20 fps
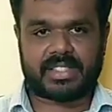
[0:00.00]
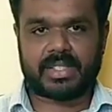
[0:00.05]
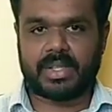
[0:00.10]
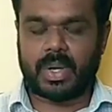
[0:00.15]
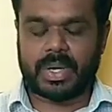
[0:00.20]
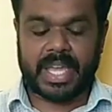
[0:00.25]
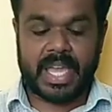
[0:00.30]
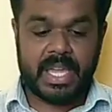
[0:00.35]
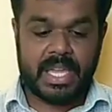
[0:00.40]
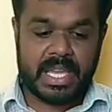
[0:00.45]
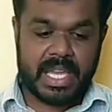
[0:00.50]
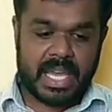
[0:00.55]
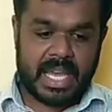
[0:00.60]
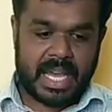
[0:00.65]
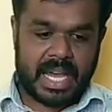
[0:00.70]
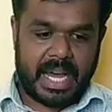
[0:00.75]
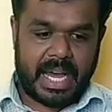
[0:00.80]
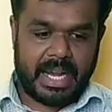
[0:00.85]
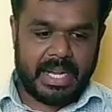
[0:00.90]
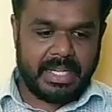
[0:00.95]
Okay,
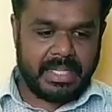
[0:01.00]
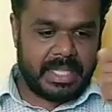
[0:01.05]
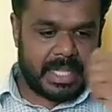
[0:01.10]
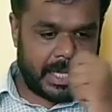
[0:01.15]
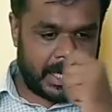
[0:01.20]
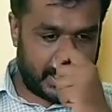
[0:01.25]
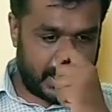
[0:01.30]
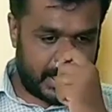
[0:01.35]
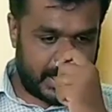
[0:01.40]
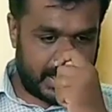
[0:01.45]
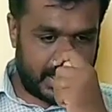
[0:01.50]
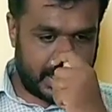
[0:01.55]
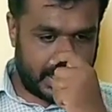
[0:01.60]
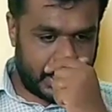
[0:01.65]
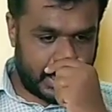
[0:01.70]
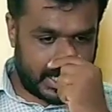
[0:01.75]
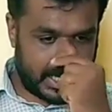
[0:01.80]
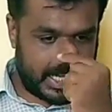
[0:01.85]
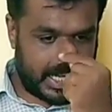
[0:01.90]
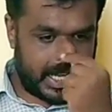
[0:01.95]
and the
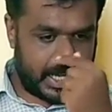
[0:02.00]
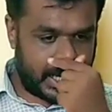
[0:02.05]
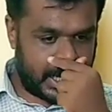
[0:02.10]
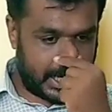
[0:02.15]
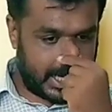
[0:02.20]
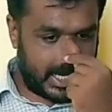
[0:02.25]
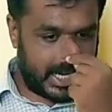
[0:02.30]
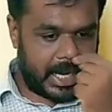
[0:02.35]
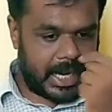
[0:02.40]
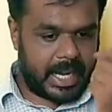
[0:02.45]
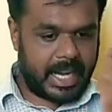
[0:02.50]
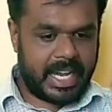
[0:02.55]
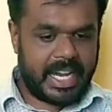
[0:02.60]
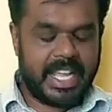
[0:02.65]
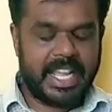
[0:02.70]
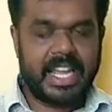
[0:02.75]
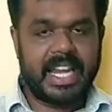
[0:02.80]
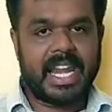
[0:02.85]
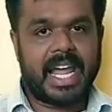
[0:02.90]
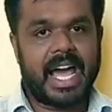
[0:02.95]

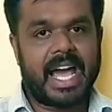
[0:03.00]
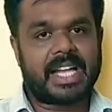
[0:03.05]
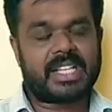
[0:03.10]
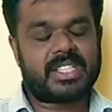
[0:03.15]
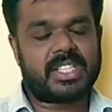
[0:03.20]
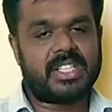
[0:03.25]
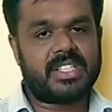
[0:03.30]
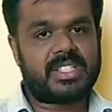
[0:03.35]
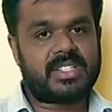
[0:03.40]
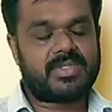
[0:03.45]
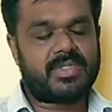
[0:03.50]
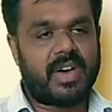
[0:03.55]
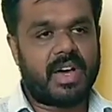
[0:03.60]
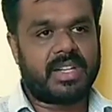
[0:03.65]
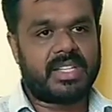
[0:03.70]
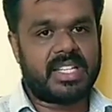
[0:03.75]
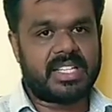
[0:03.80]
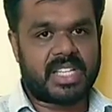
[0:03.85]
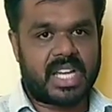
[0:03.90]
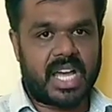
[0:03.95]
legal actions for
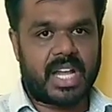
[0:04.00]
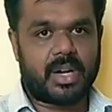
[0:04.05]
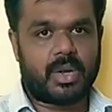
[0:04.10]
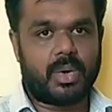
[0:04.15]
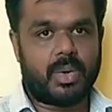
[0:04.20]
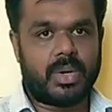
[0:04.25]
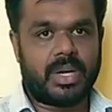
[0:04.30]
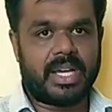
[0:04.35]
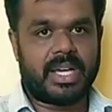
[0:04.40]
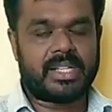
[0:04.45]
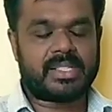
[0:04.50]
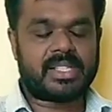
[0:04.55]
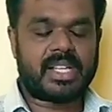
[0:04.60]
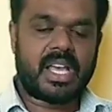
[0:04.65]
the shareholders